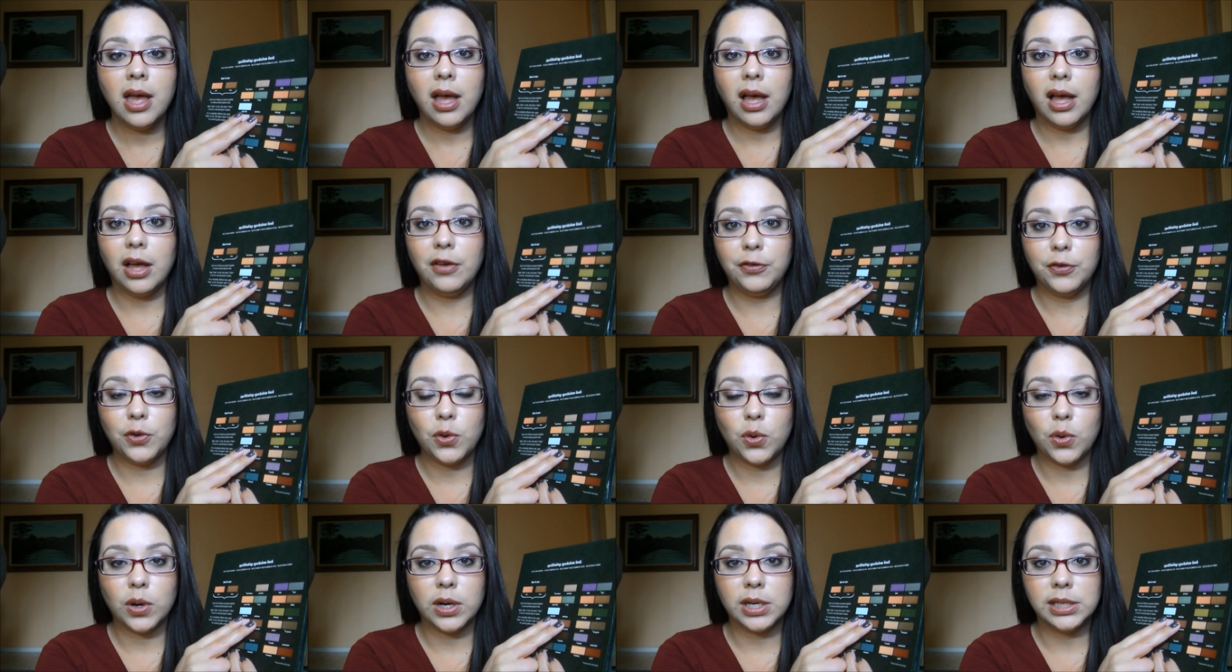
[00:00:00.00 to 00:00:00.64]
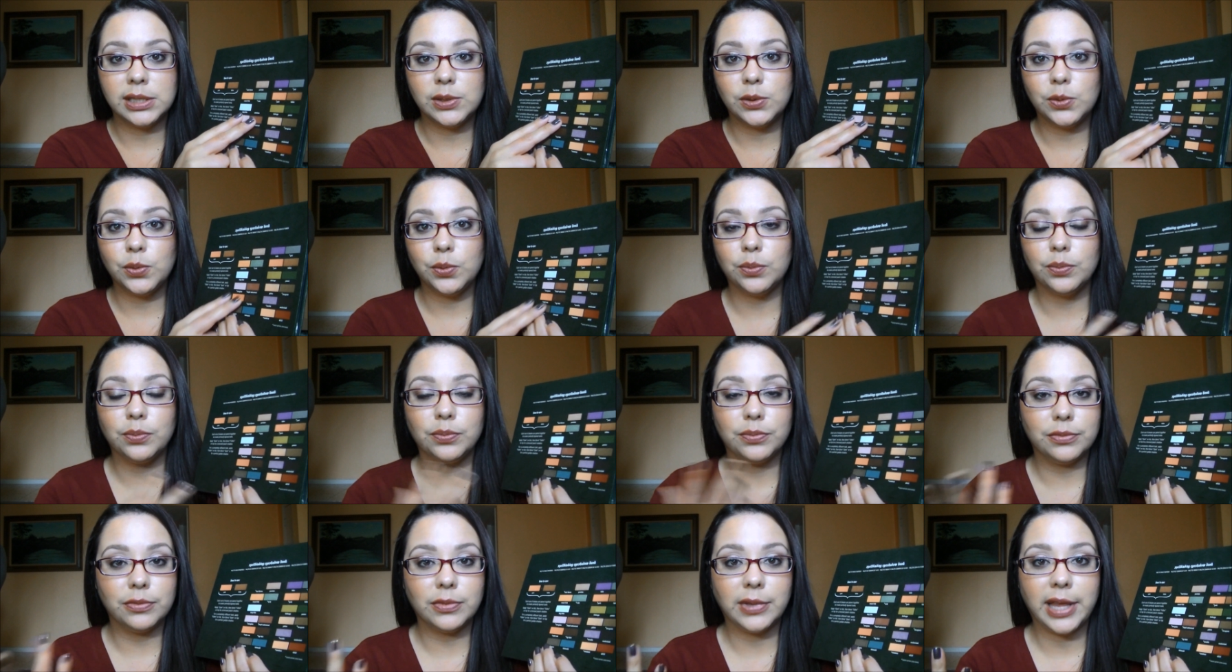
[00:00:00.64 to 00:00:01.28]
Of course,
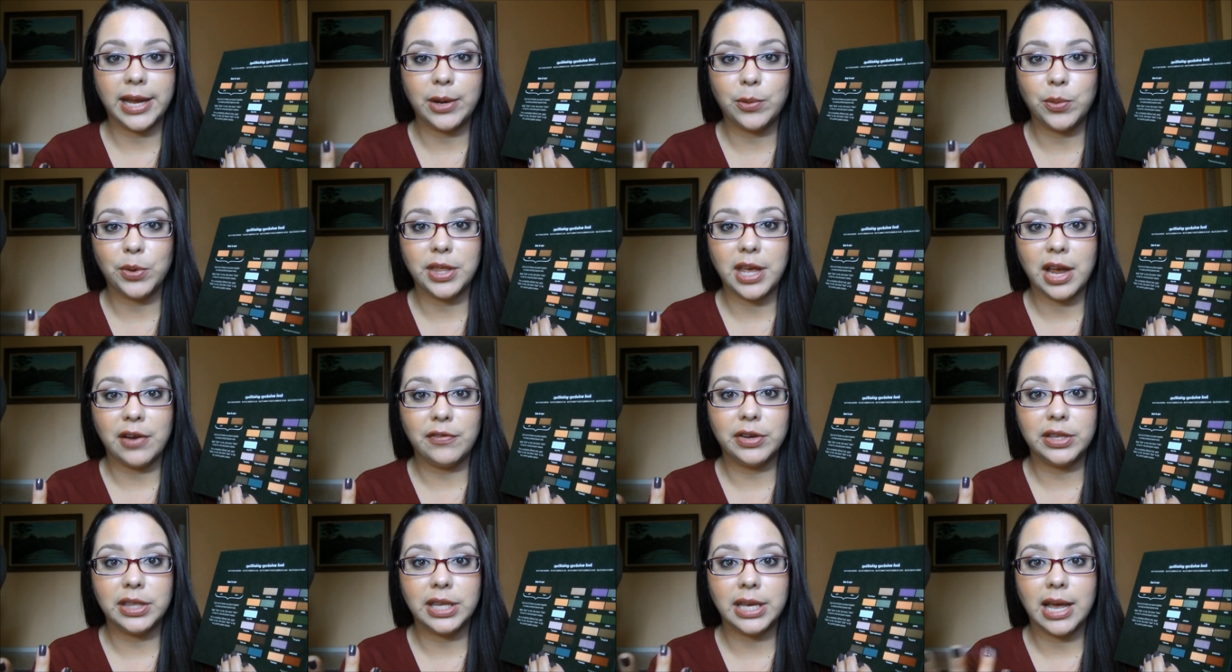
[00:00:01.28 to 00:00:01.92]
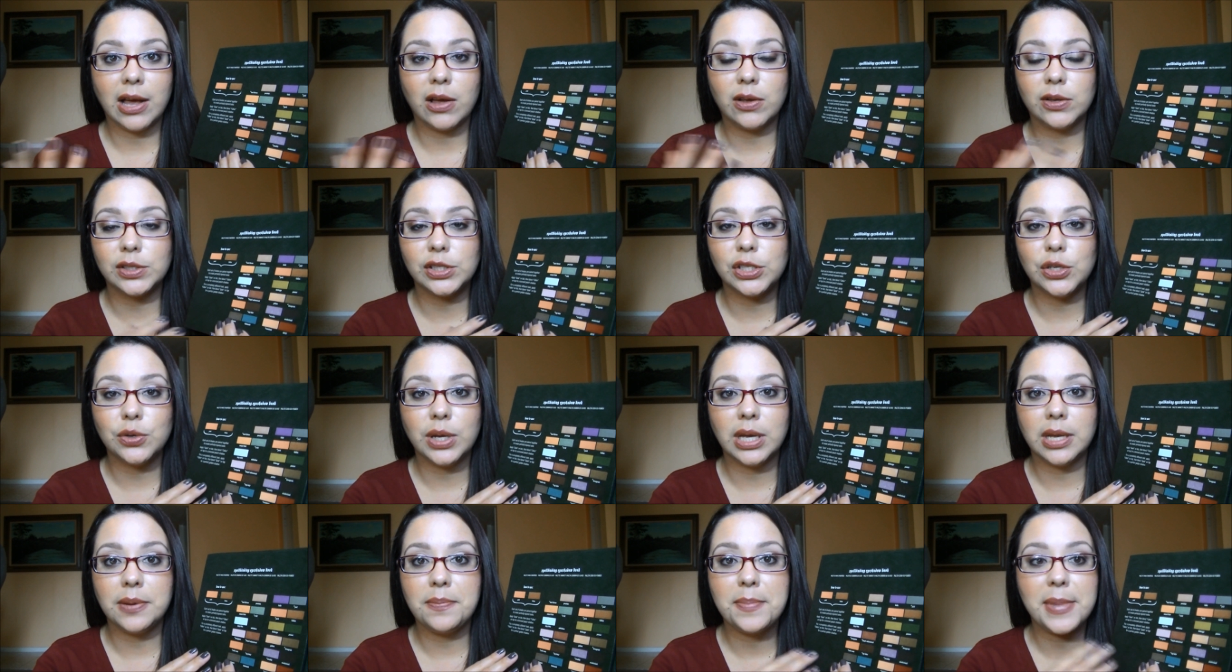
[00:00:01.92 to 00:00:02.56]
like with everything else,
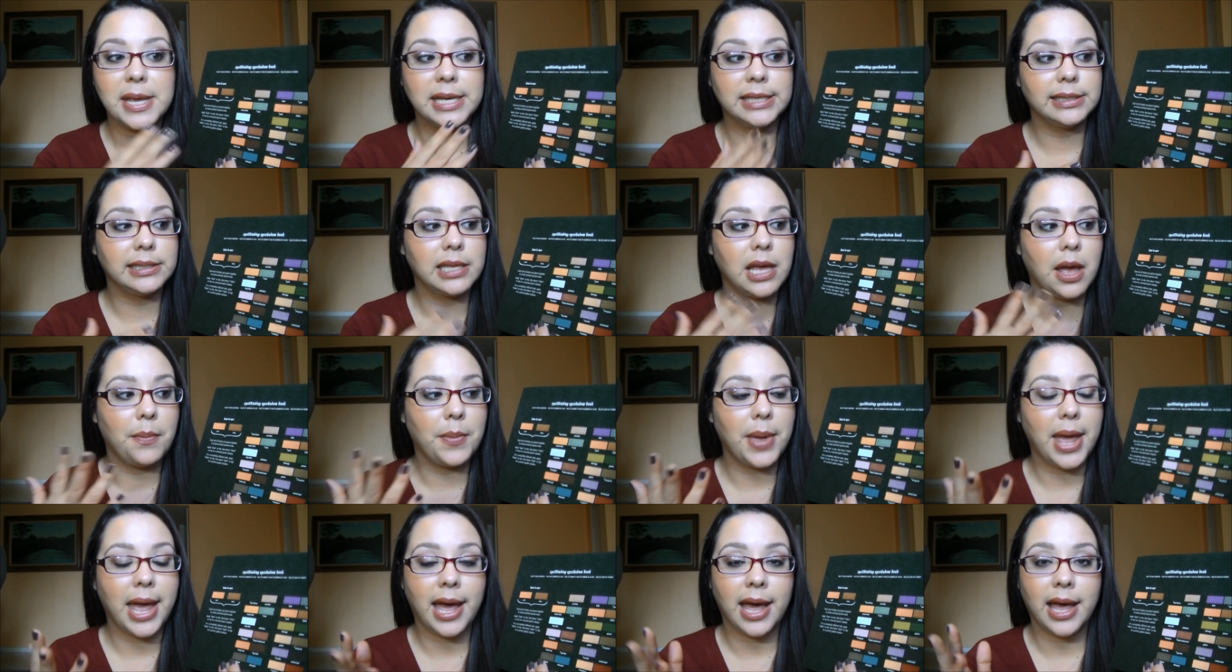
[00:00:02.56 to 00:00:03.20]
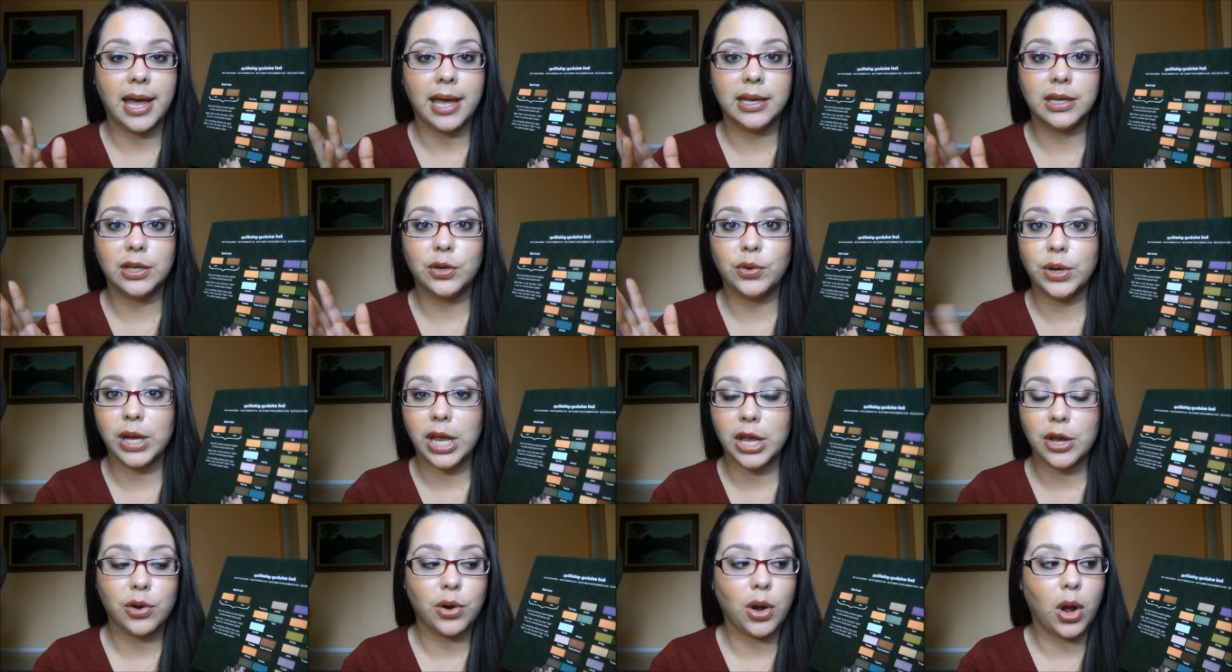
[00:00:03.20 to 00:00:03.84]
you can mix them and
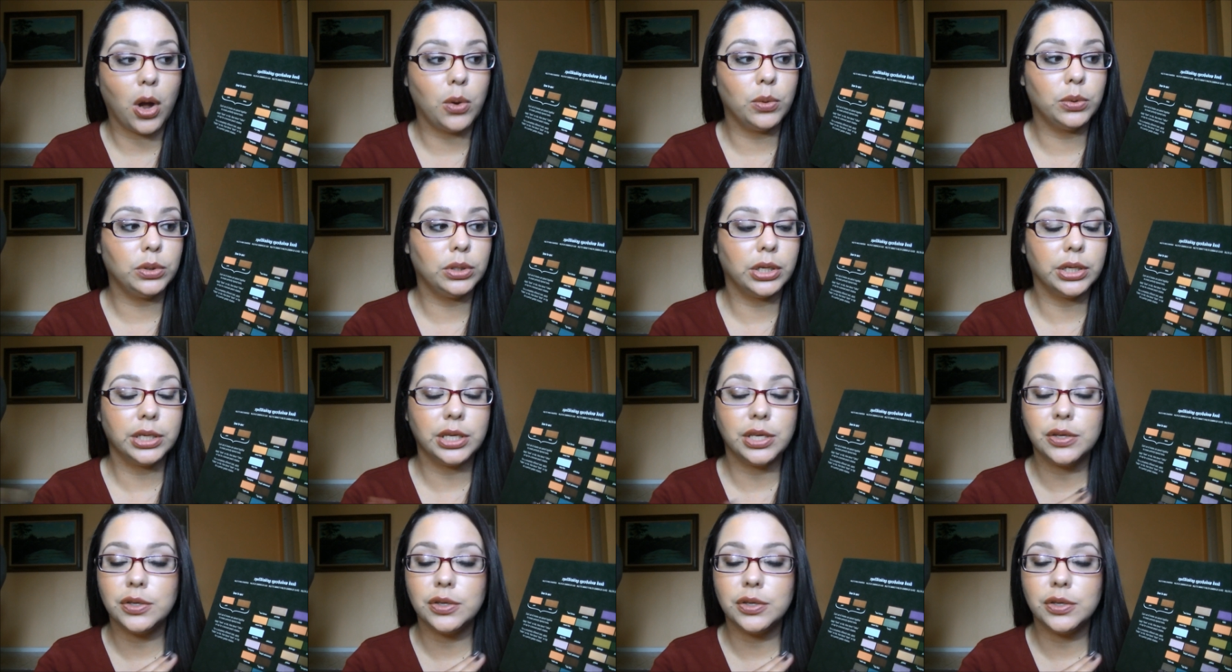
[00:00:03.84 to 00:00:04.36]
create your own look.